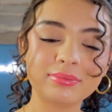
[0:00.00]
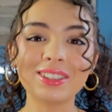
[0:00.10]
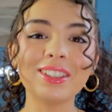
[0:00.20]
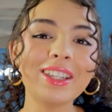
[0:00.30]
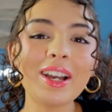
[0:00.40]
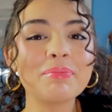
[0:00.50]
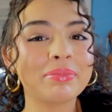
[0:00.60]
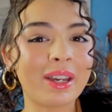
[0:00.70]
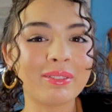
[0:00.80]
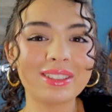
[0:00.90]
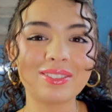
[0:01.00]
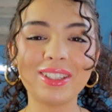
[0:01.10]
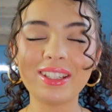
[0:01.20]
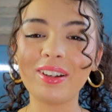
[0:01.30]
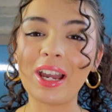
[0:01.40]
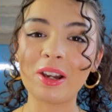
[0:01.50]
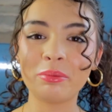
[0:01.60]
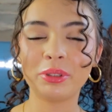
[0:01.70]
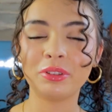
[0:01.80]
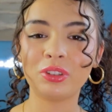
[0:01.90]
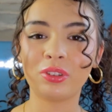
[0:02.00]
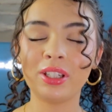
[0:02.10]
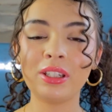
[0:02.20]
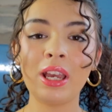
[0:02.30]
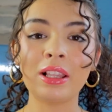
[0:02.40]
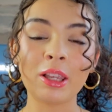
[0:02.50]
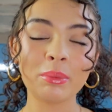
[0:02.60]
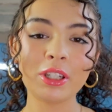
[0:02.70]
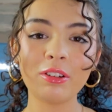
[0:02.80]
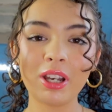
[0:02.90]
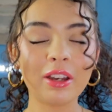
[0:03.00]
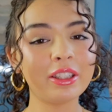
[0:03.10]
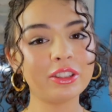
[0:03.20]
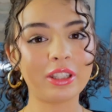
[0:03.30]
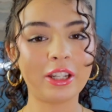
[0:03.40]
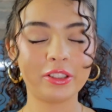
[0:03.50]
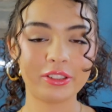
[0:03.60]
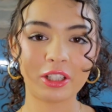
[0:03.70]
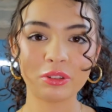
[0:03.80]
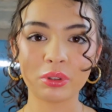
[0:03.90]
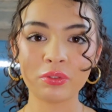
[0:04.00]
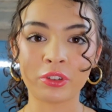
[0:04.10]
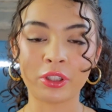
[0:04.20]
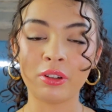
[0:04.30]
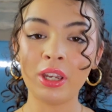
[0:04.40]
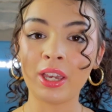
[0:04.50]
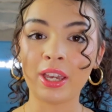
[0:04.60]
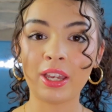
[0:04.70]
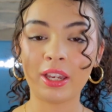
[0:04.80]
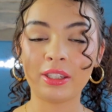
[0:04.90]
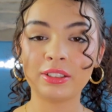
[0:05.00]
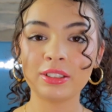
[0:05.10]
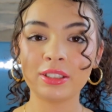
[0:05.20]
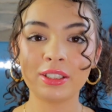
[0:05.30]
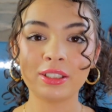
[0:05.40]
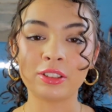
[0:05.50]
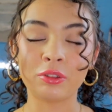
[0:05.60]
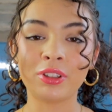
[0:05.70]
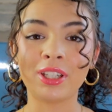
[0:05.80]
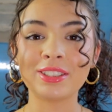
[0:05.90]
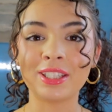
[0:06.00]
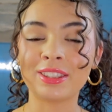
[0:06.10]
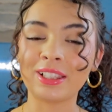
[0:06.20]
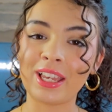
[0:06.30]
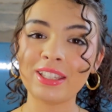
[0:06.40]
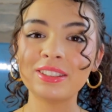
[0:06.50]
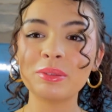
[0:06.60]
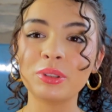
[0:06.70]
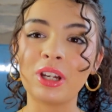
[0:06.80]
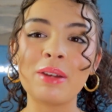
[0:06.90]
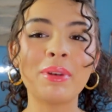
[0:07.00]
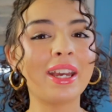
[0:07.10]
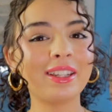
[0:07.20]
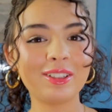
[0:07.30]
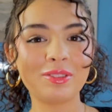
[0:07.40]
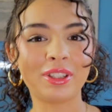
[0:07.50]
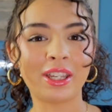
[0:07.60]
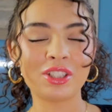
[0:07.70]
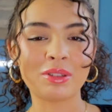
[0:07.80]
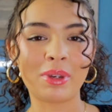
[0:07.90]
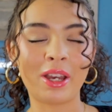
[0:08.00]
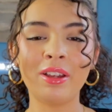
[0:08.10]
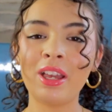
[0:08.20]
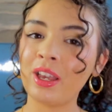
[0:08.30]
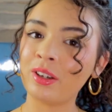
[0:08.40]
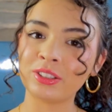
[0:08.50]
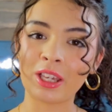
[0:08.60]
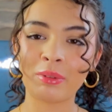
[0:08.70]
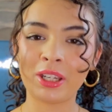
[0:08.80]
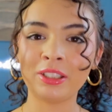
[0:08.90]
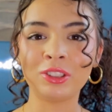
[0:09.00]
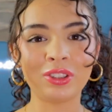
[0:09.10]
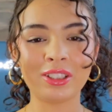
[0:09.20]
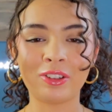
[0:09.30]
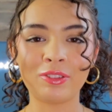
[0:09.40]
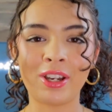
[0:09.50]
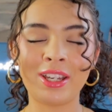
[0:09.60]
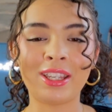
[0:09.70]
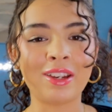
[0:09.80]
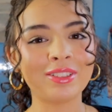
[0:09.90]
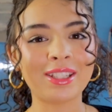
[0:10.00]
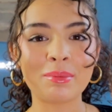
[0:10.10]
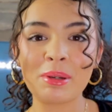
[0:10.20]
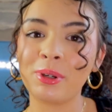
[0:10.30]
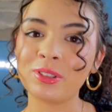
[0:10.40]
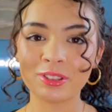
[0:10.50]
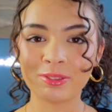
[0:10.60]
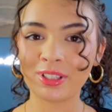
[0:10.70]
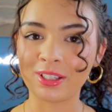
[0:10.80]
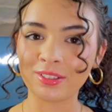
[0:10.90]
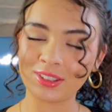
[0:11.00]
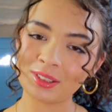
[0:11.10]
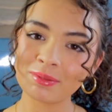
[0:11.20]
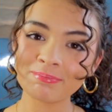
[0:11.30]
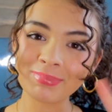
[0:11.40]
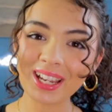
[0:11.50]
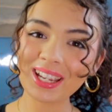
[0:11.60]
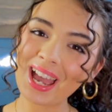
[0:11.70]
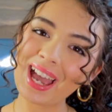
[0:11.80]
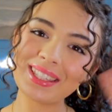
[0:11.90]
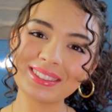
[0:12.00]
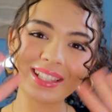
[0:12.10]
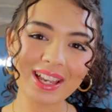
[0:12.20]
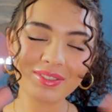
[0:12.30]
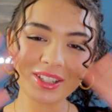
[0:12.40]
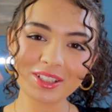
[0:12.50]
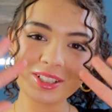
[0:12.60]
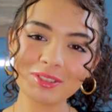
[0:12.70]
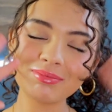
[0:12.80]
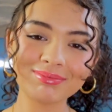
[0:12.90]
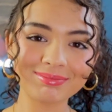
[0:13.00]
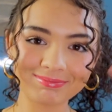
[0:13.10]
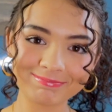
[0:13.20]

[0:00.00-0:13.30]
So yeah, that was the video. I hope you enjoyed. Let me know how these hairstyles work for you. And don't forget to hit the like, subscribe, and notification bell so that way you get notified every time I post new videos. Bye guys, love you!